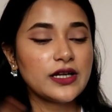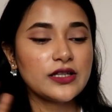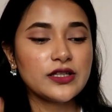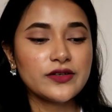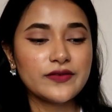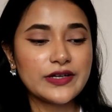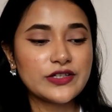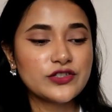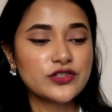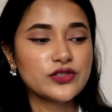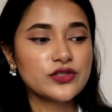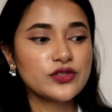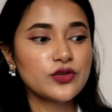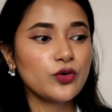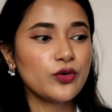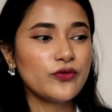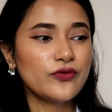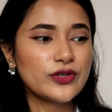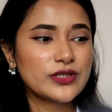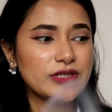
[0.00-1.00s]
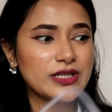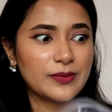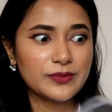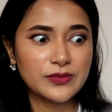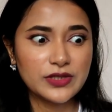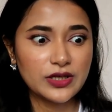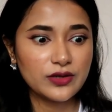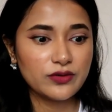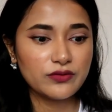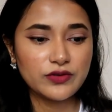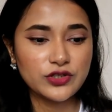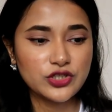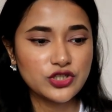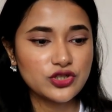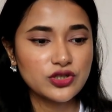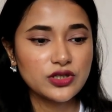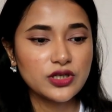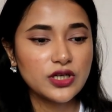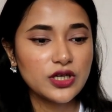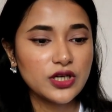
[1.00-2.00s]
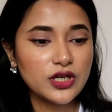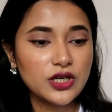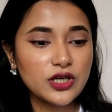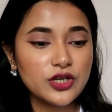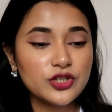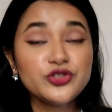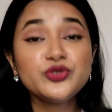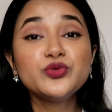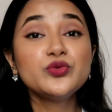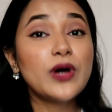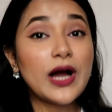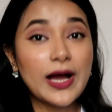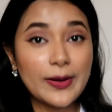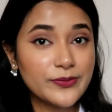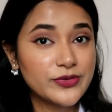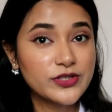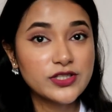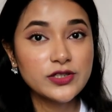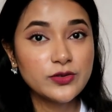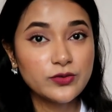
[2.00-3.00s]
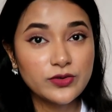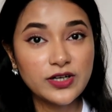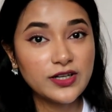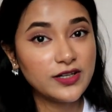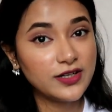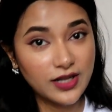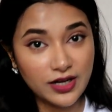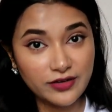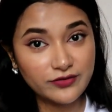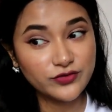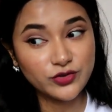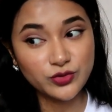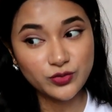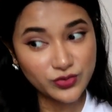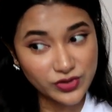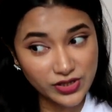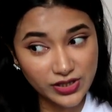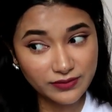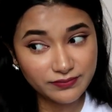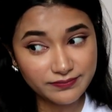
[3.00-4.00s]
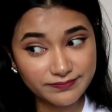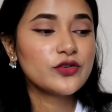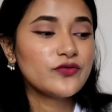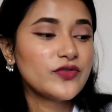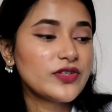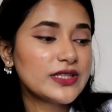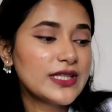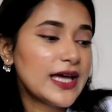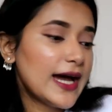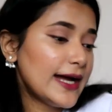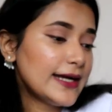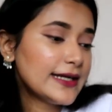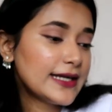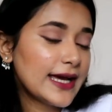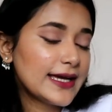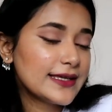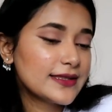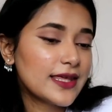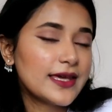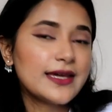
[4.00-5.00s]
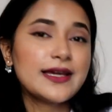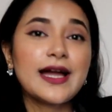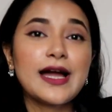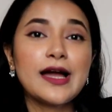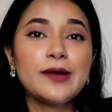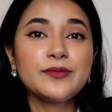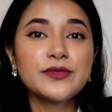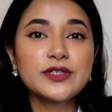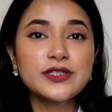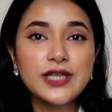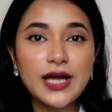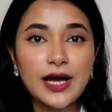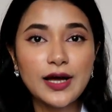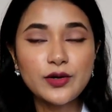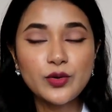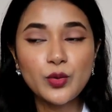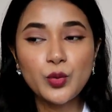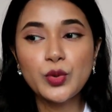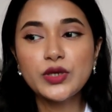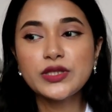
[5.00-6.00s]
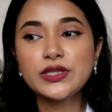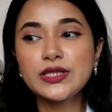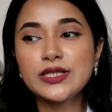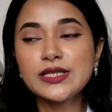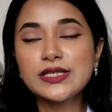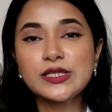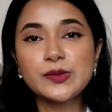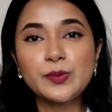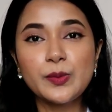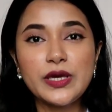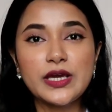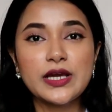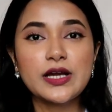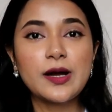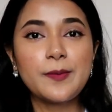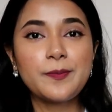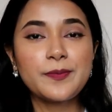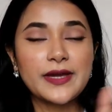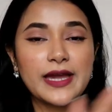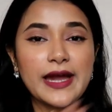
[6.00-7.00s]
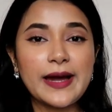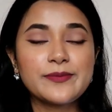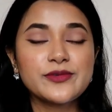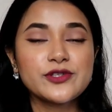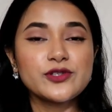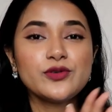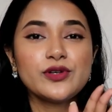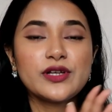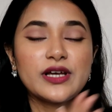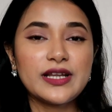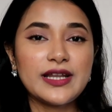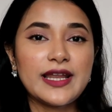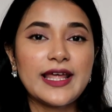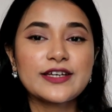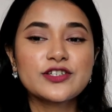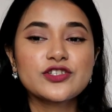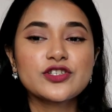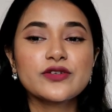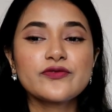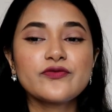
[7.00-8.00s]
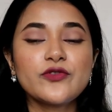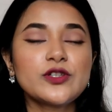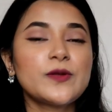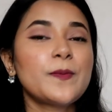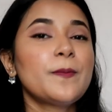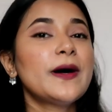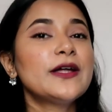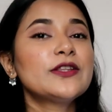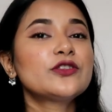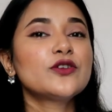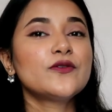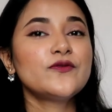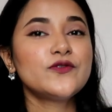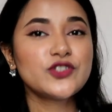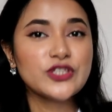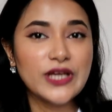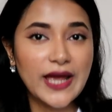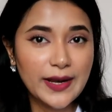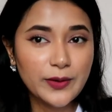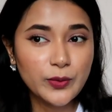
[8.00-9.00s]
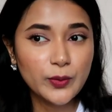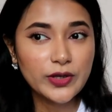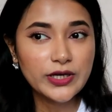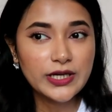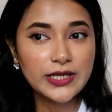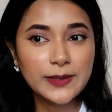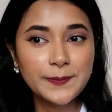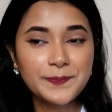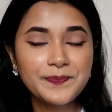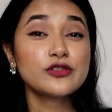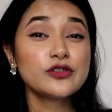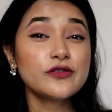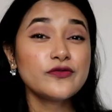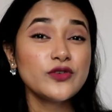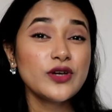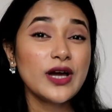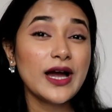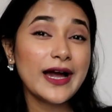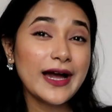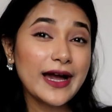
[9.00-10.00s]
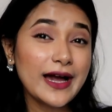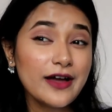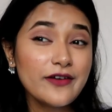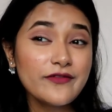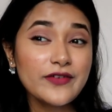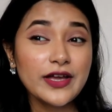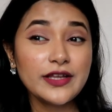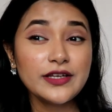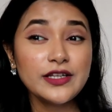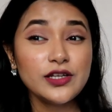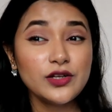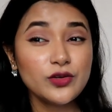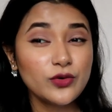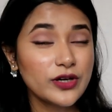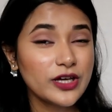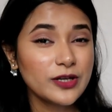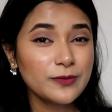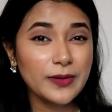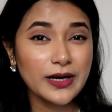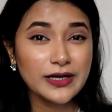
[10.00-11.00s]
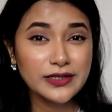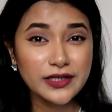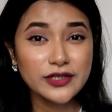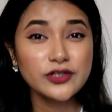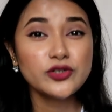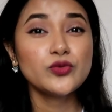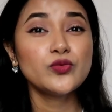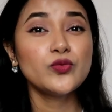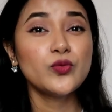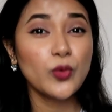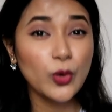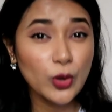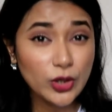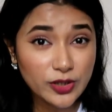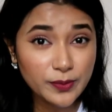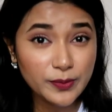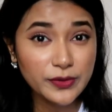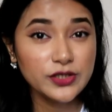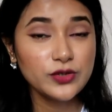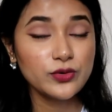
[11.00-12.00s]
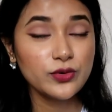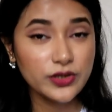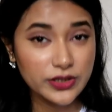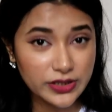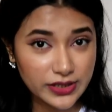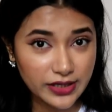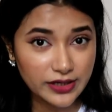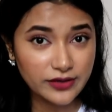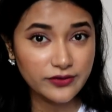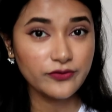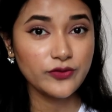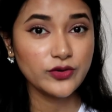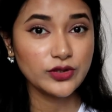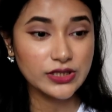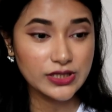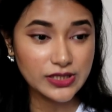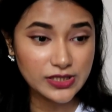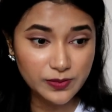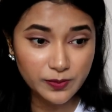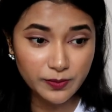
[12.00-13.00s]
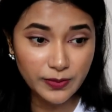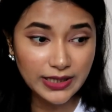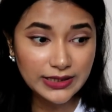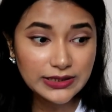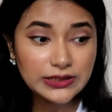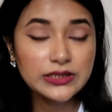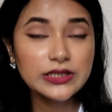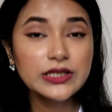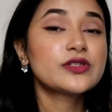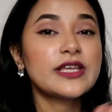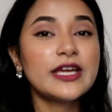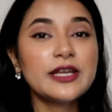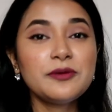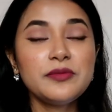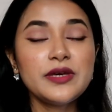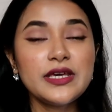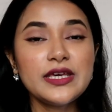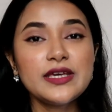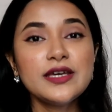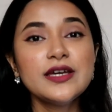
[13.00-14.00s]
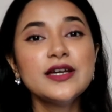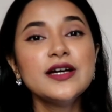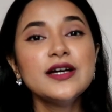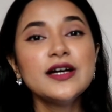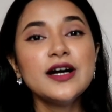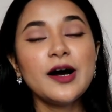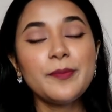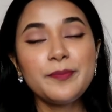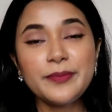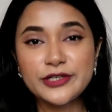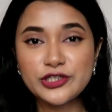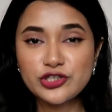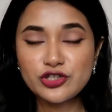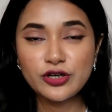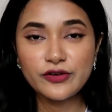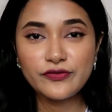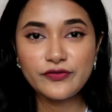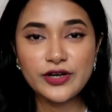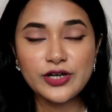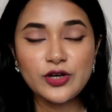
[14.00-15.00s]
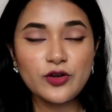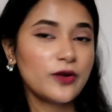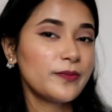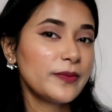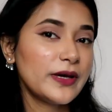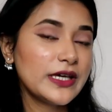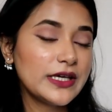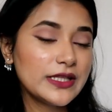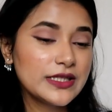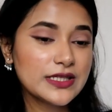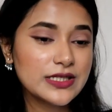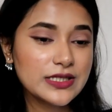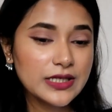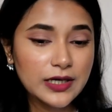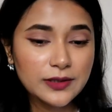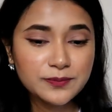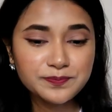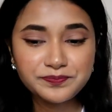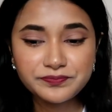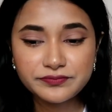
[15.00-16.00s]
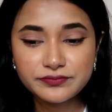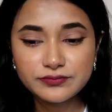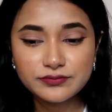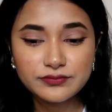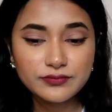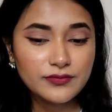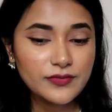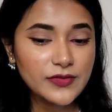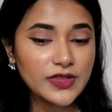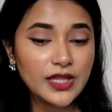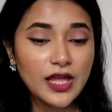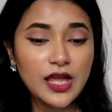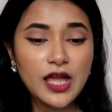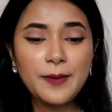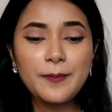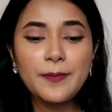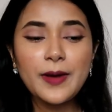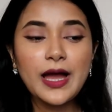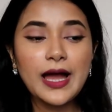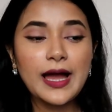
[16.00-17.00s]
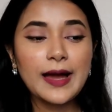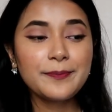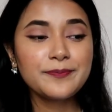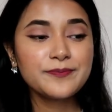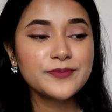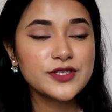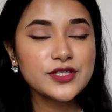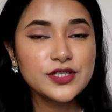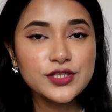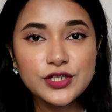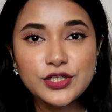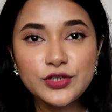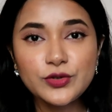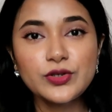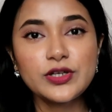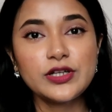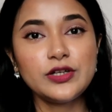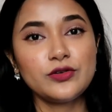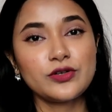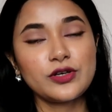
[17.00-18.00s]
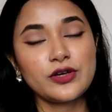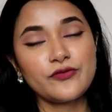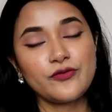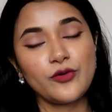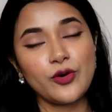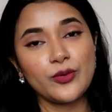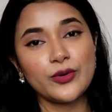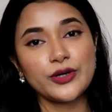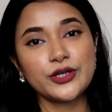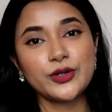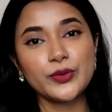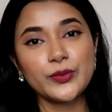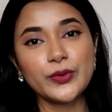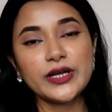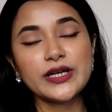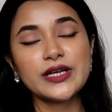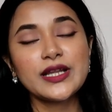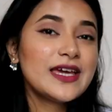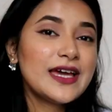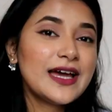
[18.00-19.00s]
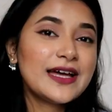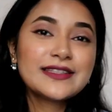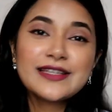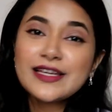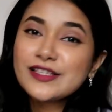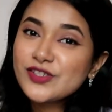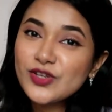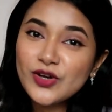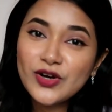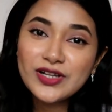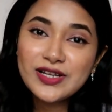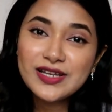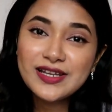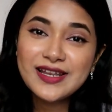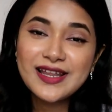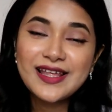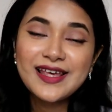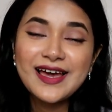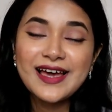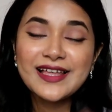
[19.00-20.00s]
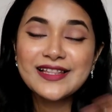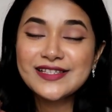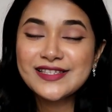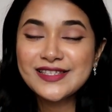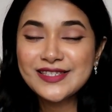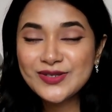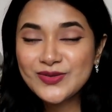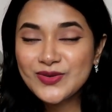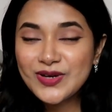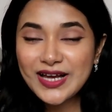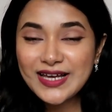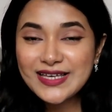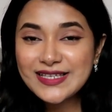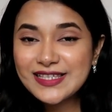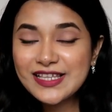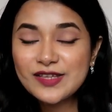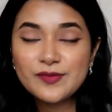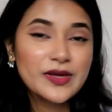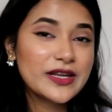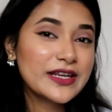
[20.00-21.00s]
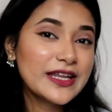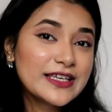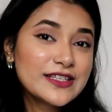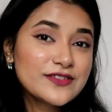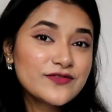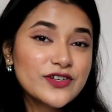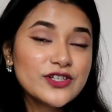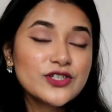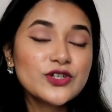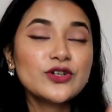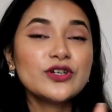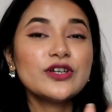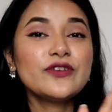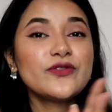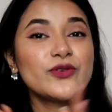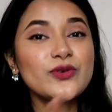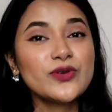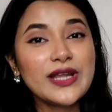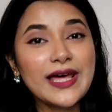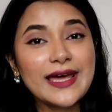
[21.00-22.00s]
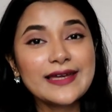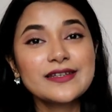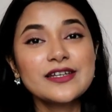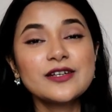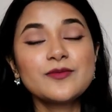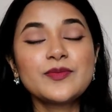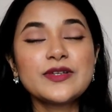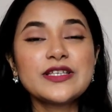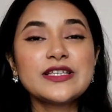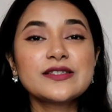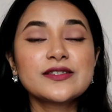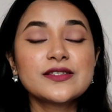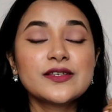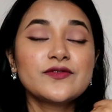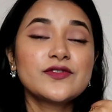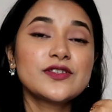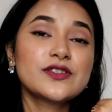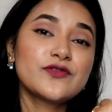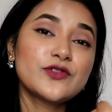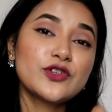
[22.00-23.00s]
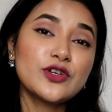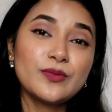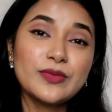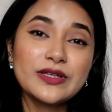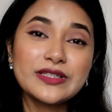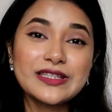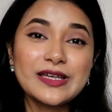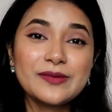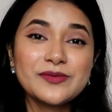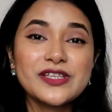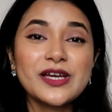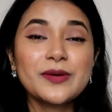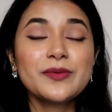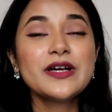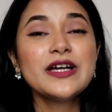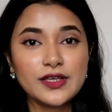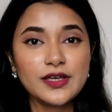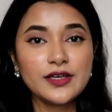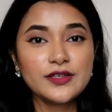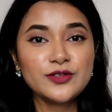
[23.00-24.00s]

Otherwise, just go for something which you absolutely love using. So with that, I think I'm done with this makeup capsule collection for the month of January. Also, if you have any look in mind that you want me to create for this month, send me a picture of it on my Insta. I'm absolutely looking forward to it. And that's all. I'll see you guys in my next video. If you liked it, please give this video a big thumbs up.